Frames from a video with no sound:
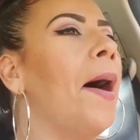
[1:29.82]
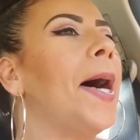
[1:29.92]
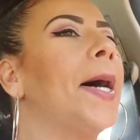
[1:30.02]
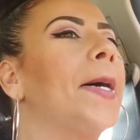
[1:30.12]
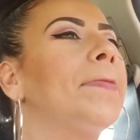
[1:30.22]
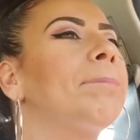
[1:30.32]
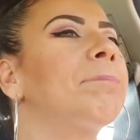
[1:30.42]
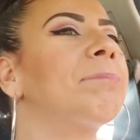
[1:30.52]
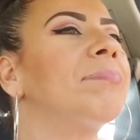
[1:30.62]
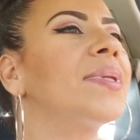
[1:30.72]

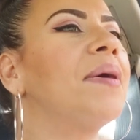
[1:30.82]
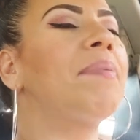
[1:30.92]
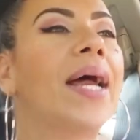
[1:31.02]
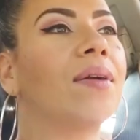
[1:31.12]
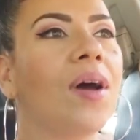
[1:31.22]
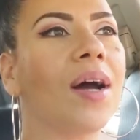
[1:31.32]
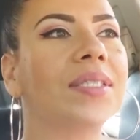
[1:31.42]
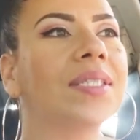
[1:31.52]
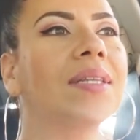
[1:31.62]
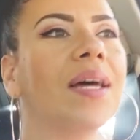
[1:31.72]
But I don't know, I
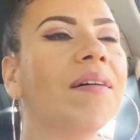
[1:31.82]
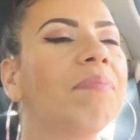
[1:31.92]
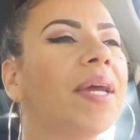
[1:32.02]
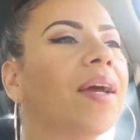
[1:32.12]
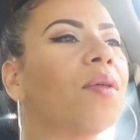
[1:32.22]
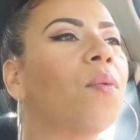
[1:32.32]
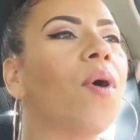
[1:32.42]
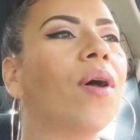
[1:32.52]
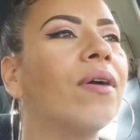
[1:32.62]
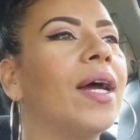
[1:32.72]
just love being in the
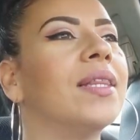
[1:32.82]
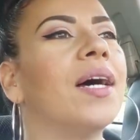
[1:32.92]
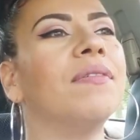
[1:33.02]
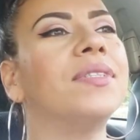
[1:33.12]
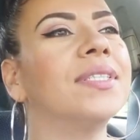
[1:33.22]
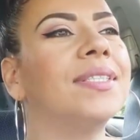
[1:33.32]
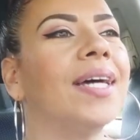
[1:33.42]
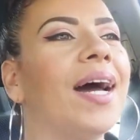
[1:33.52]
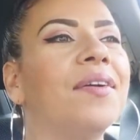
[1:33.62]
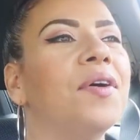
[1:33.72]
water.
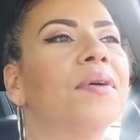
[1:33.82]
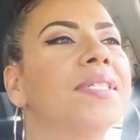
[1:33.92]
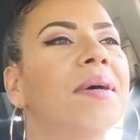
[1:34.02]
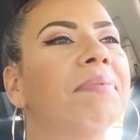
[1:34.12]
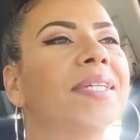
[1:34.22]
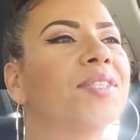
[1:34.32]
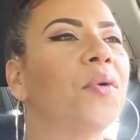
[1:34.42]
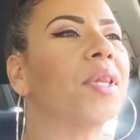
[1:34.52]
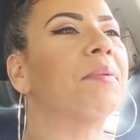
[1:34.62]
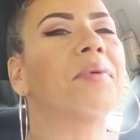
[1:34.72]
It's something
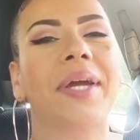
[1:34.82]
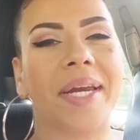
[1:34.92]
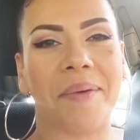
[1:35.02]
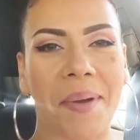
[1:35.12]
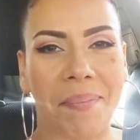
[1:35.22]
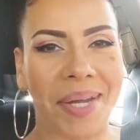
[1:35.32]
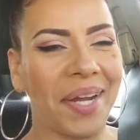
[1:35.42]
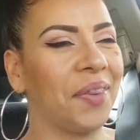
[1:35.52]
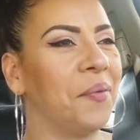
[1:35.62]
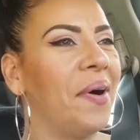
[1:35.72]
so liberating about being
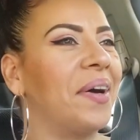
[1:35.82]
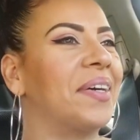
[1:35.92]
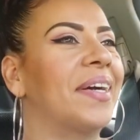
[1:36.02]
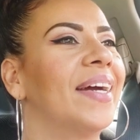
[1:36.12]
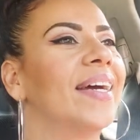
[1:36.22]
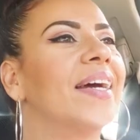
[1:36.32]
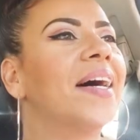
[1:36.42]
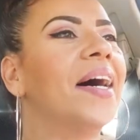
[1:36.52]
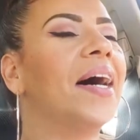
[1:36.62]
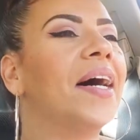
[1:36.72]
in the water.
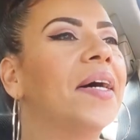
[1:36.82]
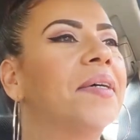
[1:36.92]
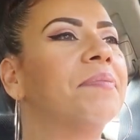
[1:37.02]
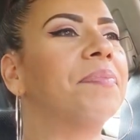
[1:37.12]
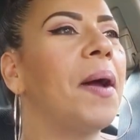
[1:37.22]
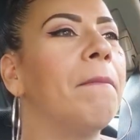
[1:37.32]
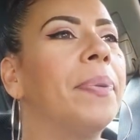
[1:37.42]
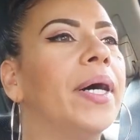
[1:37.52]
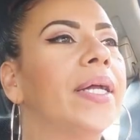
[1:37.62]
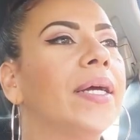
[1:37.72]

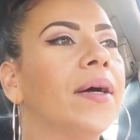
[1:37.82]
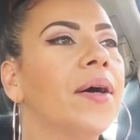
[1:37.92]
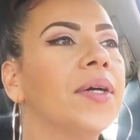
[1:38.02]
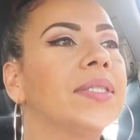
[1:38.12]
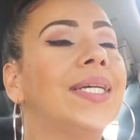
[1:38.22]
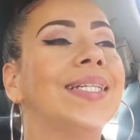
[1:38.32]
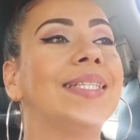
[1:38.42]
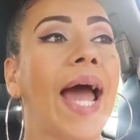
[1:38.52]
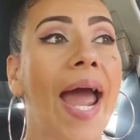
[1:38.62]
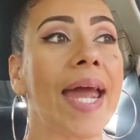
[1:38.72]
But
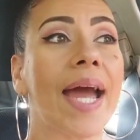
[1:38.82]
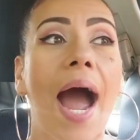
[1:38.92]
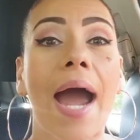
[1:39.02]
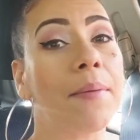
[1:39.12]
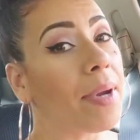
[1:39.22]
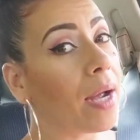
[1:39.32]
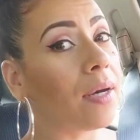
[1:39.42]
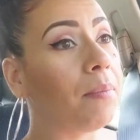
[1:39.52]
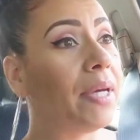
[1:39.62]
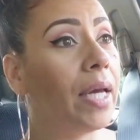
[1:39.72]
today I am not
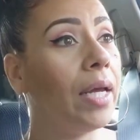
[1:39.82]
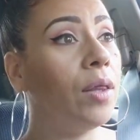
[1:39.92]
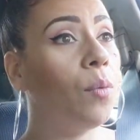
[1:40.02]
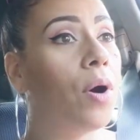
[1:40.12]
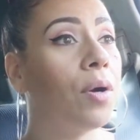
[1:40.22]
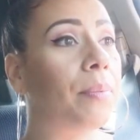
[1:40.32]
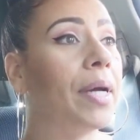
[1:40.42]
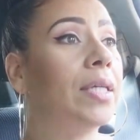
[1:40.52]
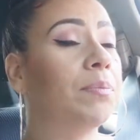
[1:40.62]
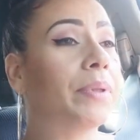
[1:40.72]
going to be getting in the water,
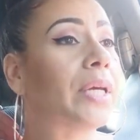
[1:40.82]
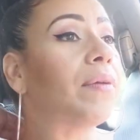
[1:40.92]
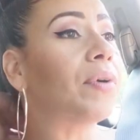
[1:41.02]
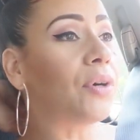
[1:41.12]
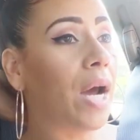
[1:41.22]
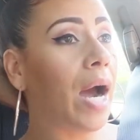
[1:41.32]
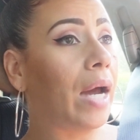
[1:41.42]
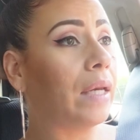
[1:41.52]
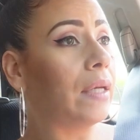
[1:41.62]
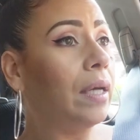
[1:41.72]
because believe it or not,